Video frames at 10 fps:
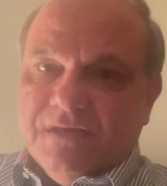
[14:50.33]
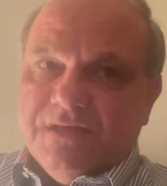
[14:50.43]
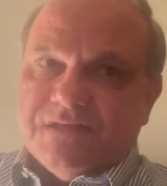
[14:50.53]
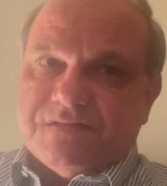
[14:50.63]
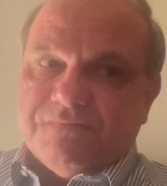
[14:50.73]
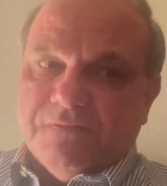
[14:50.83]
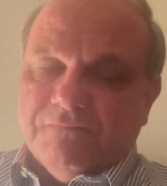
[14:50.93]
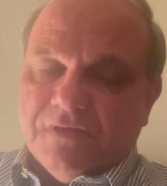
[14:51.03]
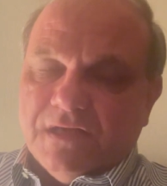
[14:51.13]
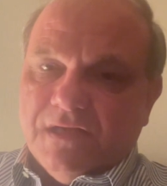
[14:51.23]
is, from
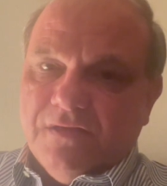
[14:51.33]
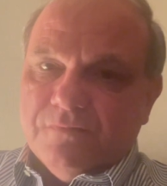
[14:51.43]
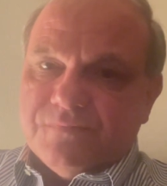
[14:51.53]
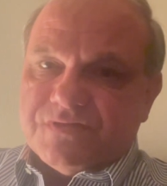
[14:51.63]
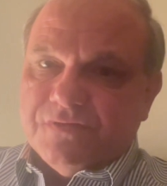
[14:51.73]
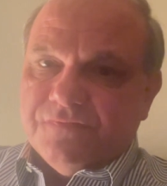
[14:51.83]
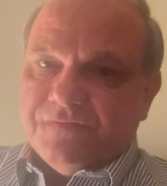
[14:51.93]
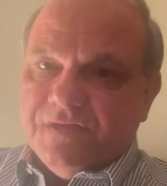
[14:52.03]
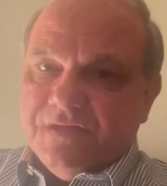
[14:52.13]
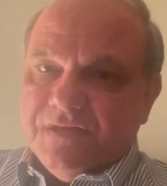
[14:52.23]
what I
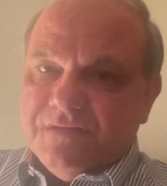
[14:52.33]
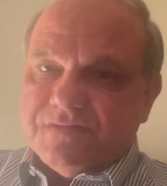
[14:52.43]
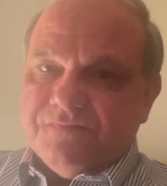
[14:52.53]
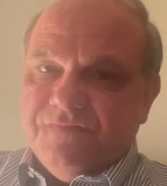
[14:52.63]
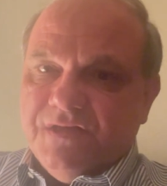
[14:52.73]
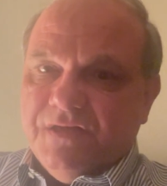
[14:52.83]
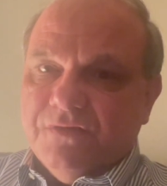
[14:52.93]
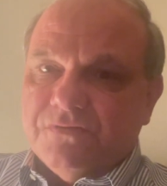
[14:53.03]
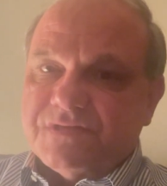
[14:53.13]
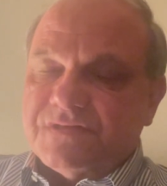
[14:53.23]
observed in these
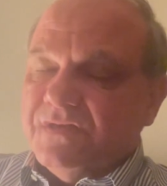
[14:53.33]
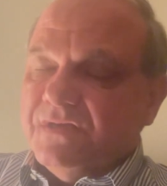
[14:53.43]
videos,